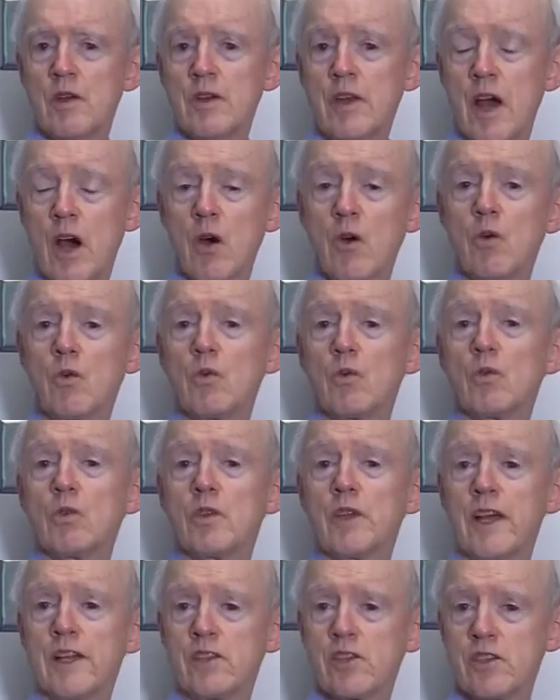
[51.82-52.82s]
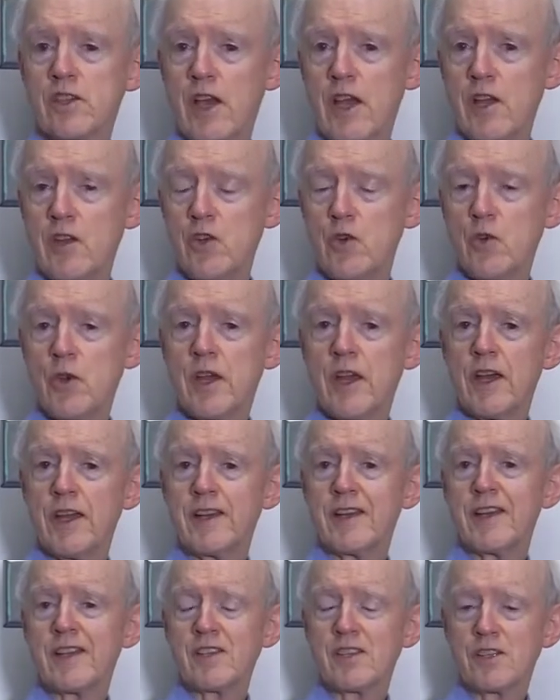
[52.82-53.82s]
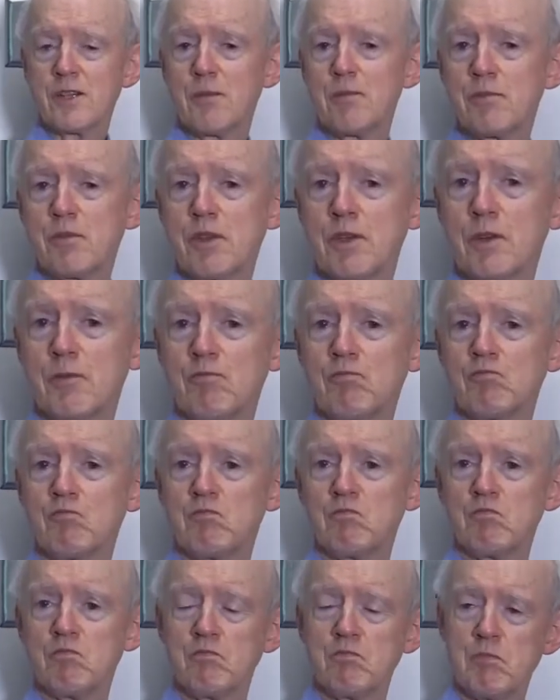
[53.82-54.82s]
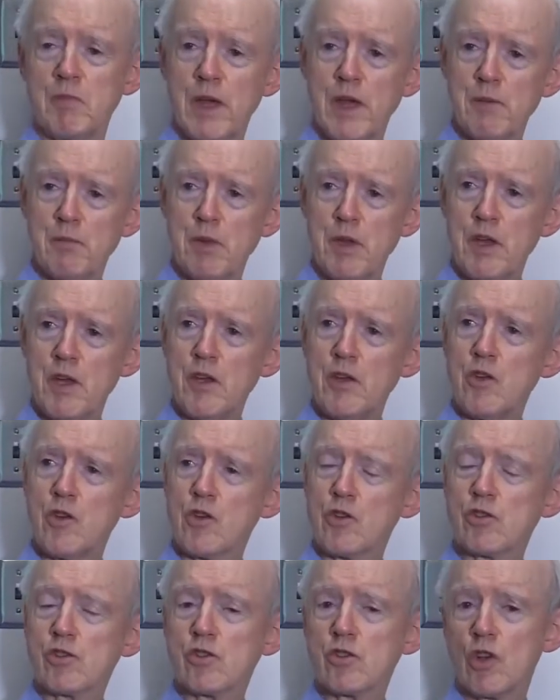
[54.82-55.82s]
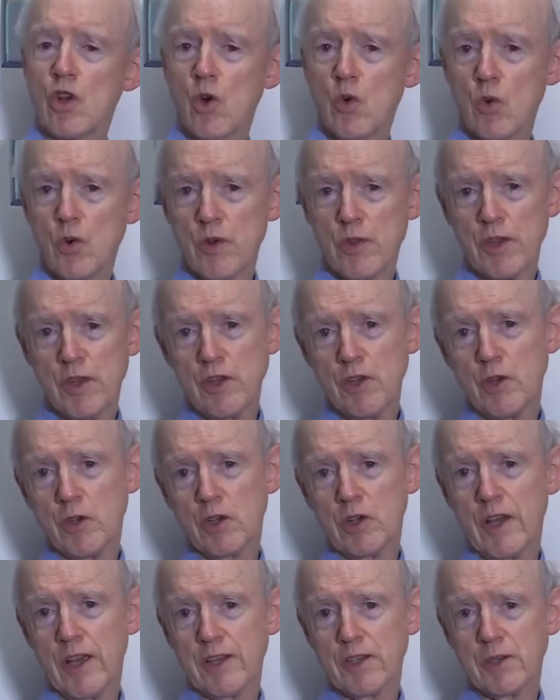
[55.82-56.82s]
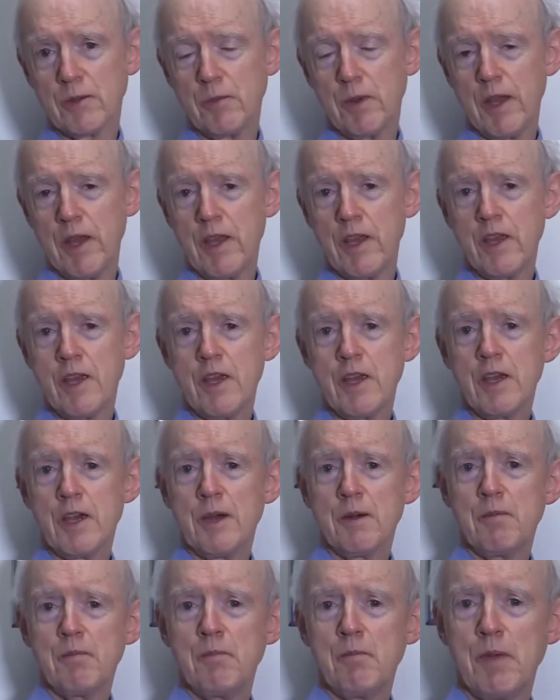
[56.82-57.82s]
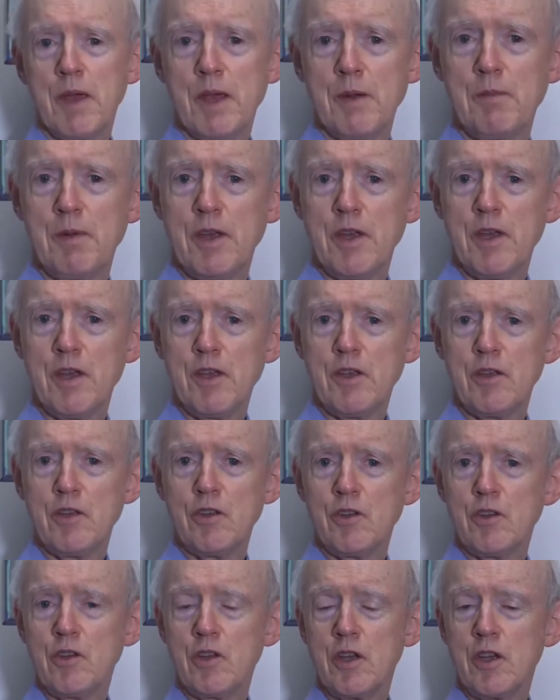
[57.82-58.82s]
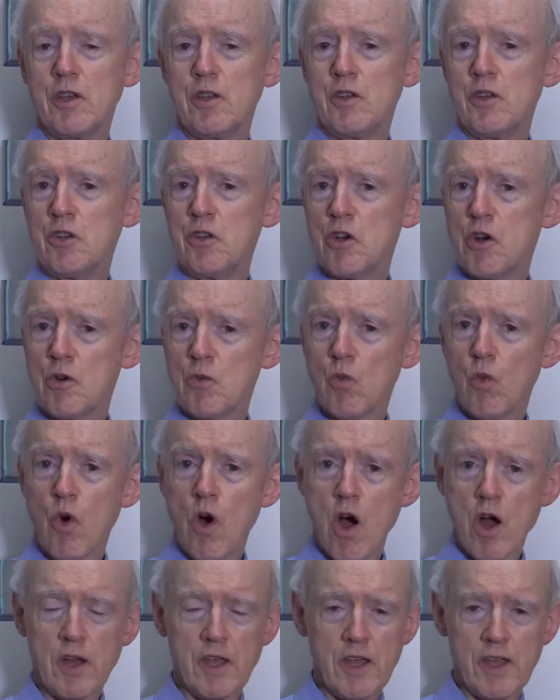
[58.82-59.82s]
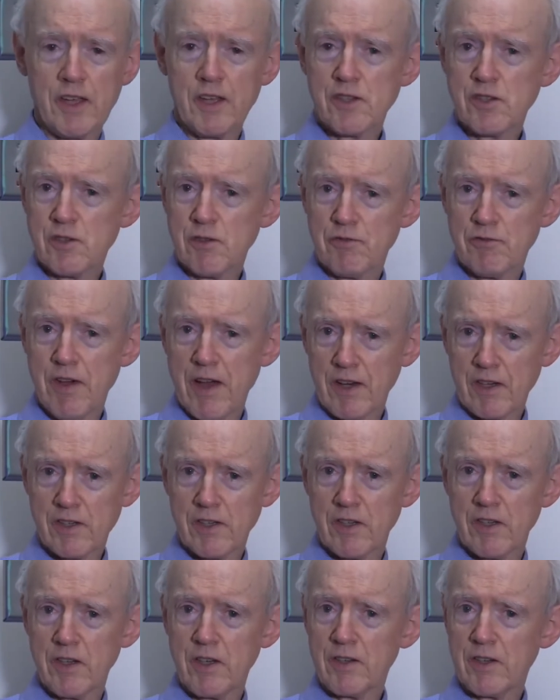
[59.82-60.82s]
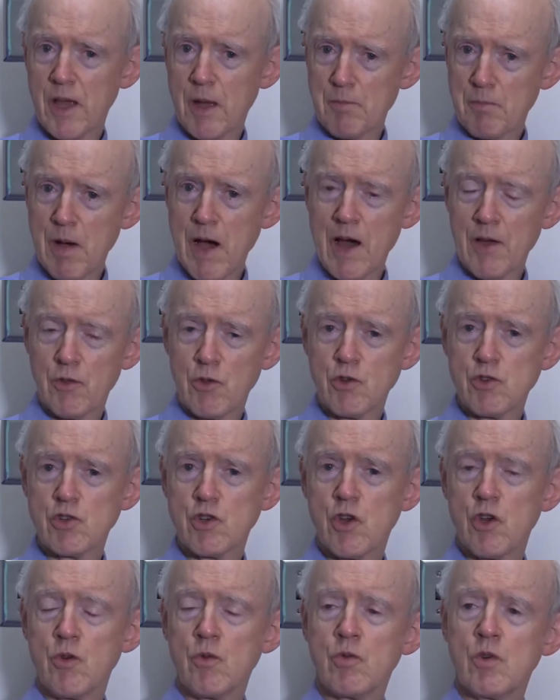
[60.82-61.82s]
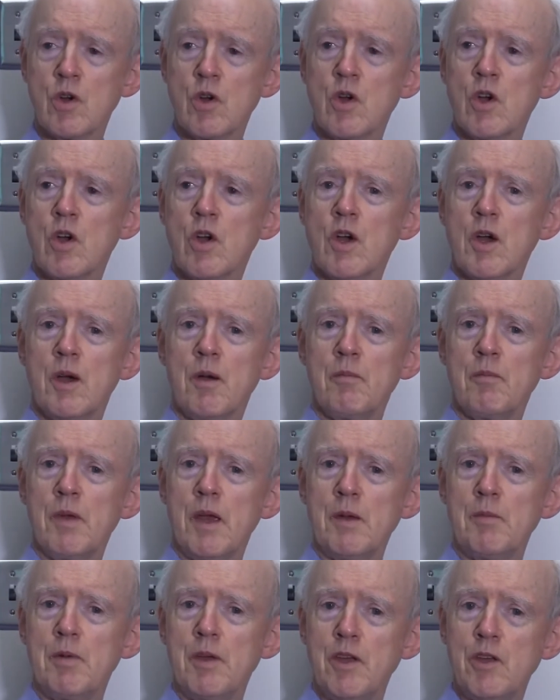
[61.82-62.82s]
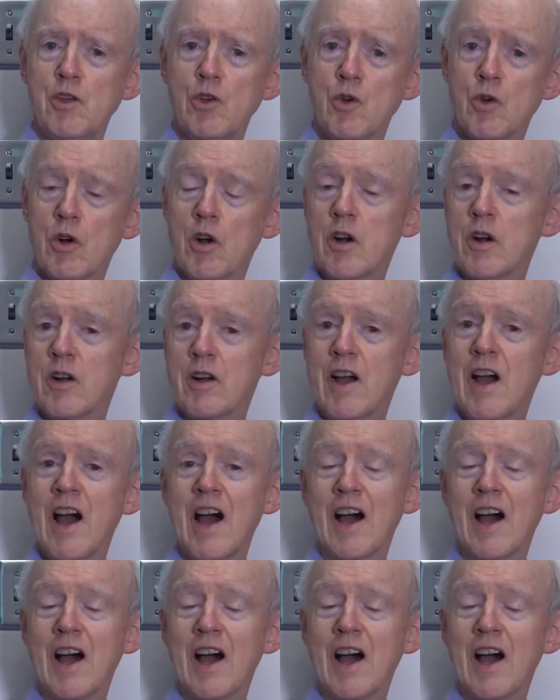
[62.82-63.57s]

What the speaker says: Now, let's say you get a symptom, maybe you're slower than you'd like to be, maybe your walking is affected and that bothers you, maybe you are a